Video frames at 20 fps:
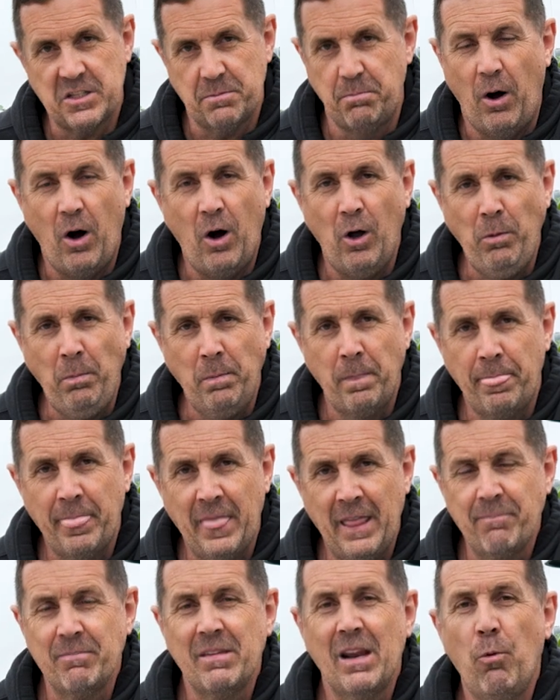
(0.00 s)
small.
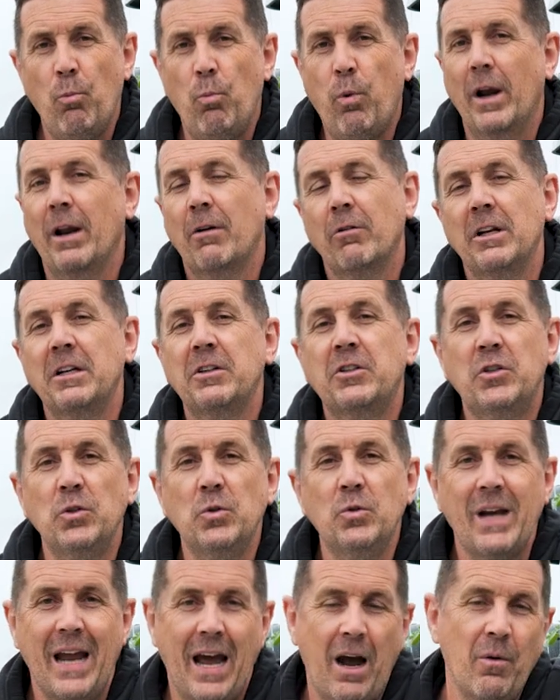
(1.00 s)
What I'm going to
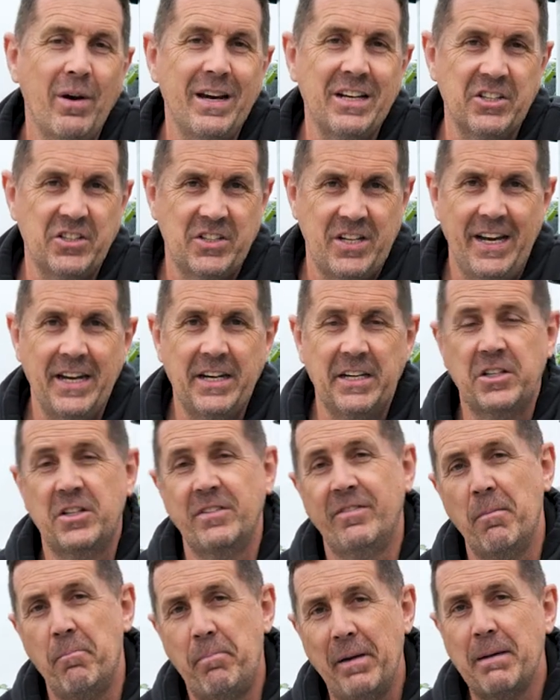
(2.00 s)
do now is take you
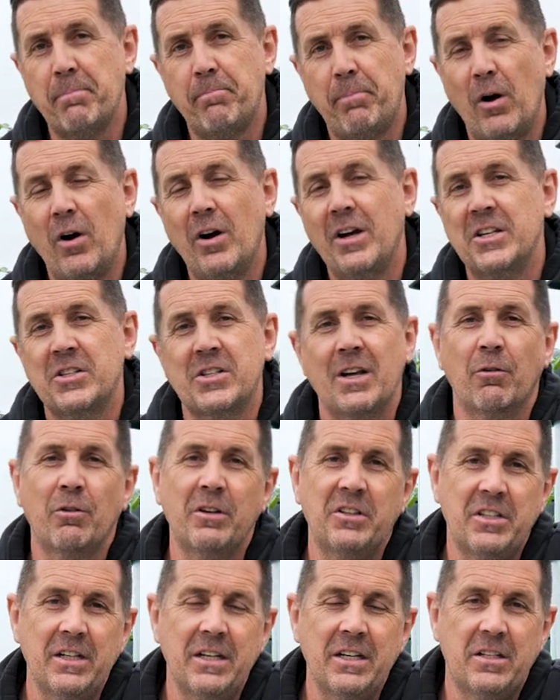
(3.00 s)
to the big boys. I'm
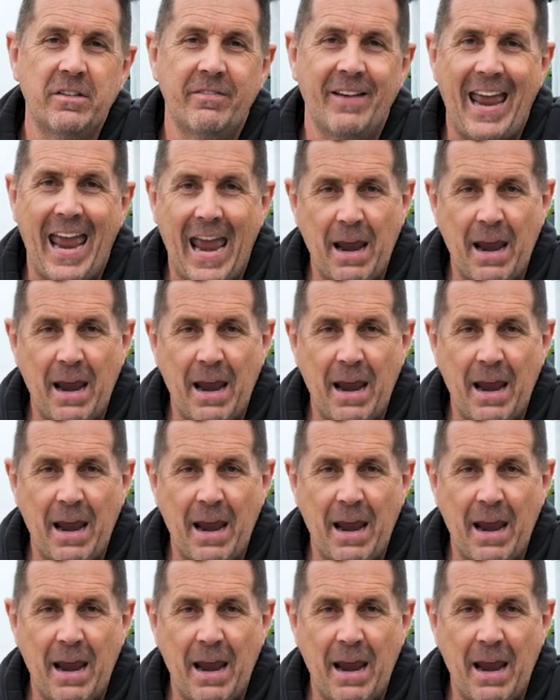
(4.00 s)
going to take you to the